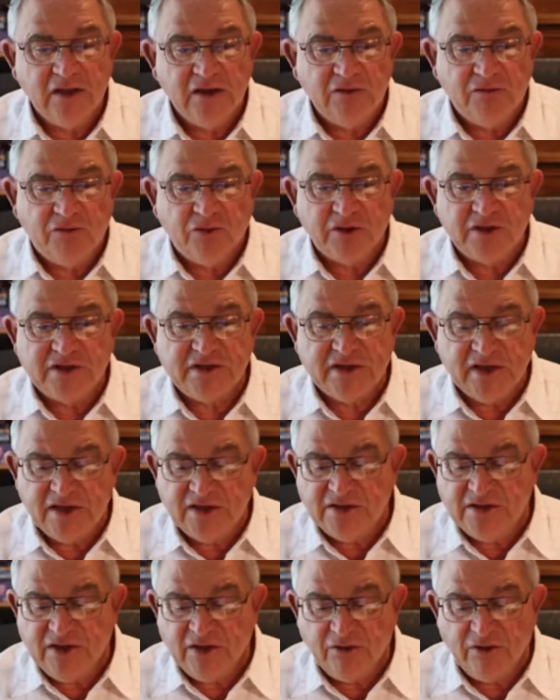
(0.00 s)
For it
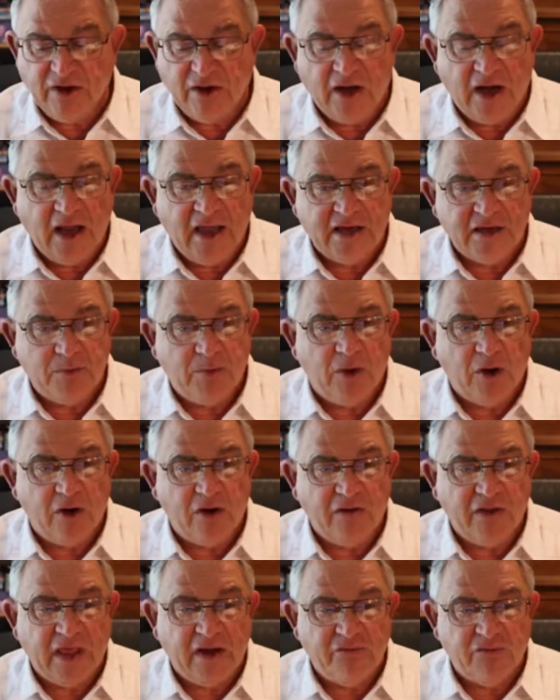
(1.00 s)
says there in the latter
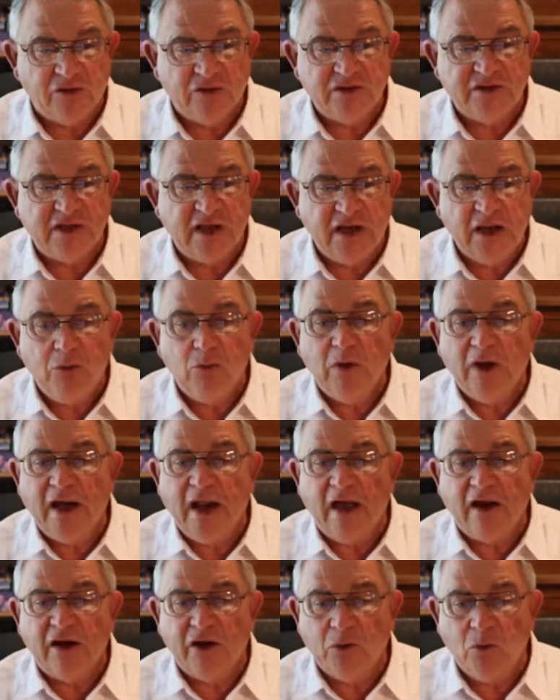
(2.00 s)
part of that verse that he went
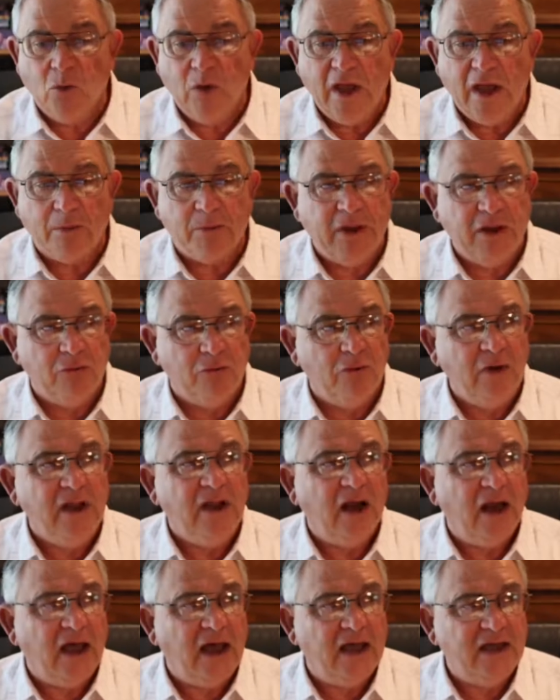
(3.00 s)
out and wept. He
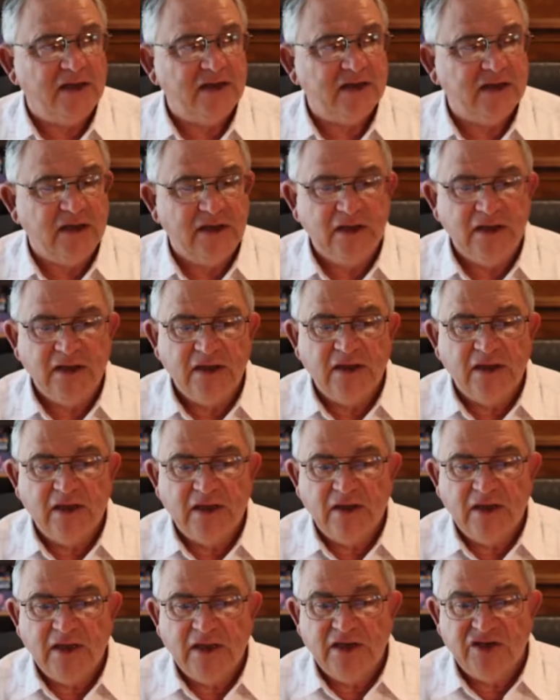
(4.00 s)
realized
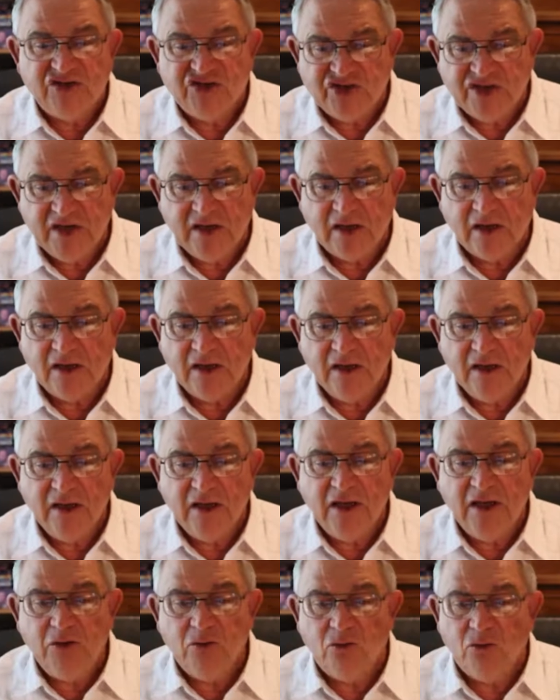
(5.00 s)
his sin.
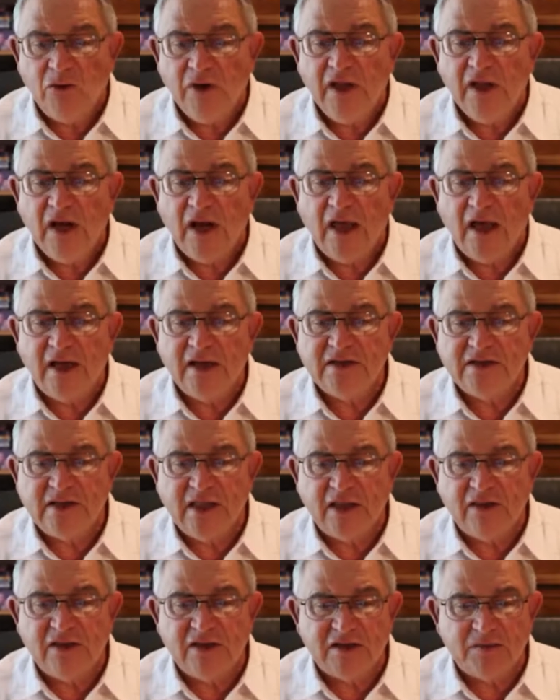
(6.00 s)
He realized
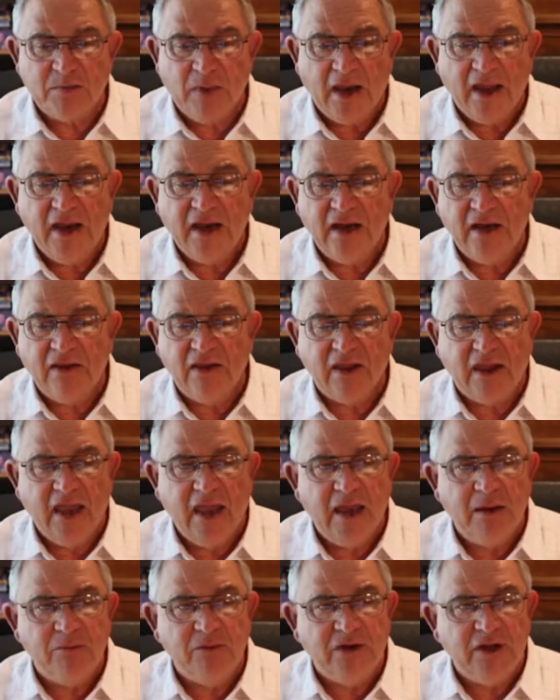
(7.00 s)
that this playing the
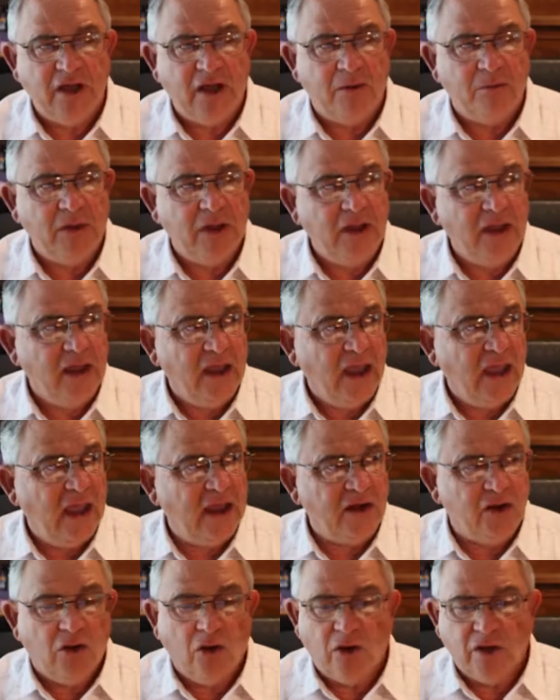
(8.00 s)
game dumb
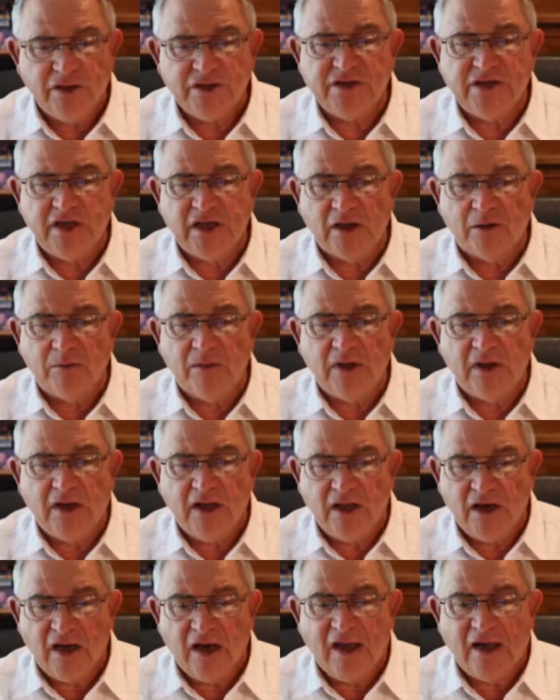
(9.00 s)
had cost him
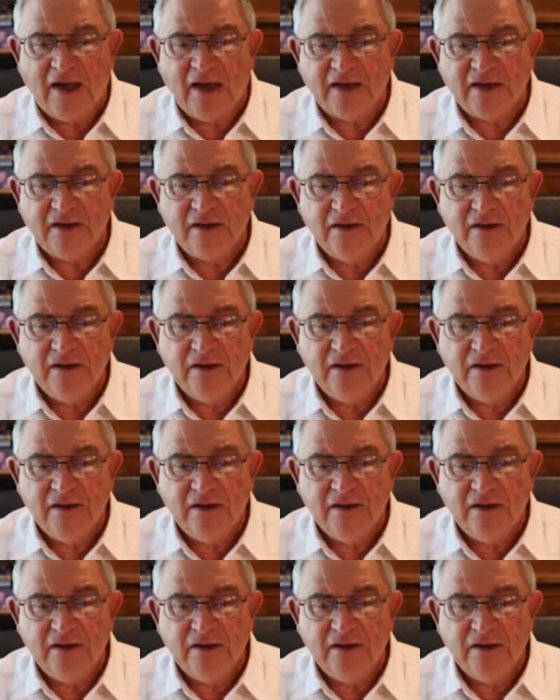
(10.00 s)
a lot.